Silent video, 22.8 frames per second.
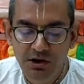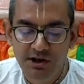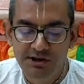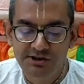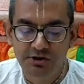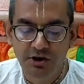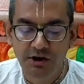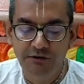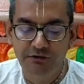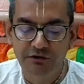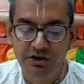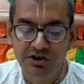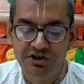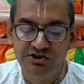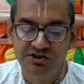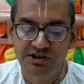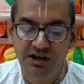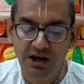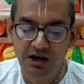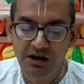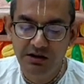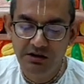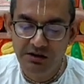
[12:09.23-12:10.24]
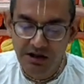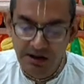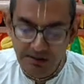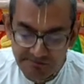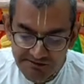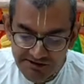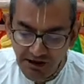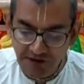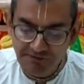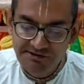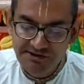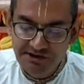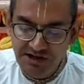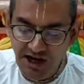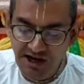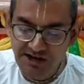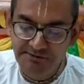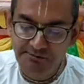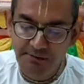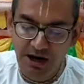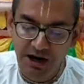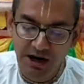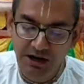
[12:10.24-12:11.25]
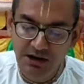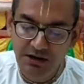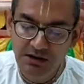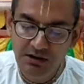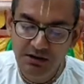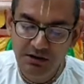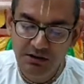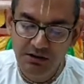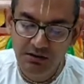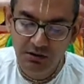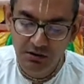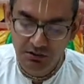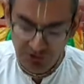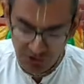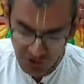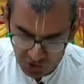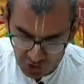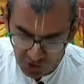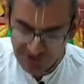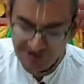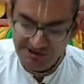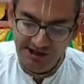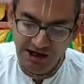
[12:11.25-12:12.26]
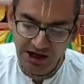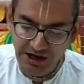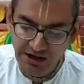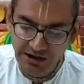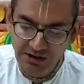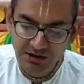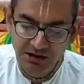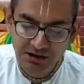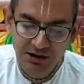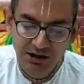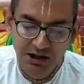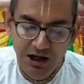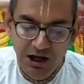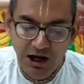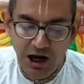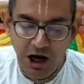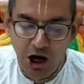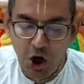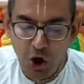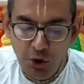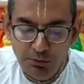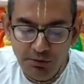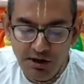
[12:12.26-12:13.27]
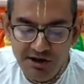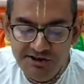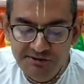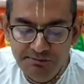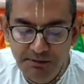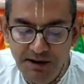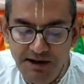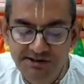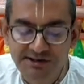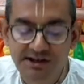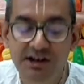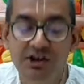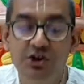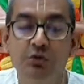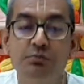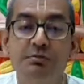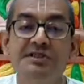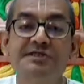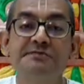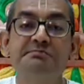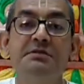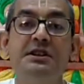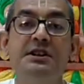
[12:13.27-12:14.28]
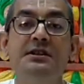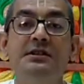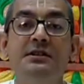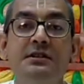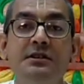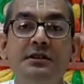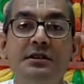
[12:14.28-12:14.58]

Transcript: So if Krishna himself stands by your side, how much blessed you must be.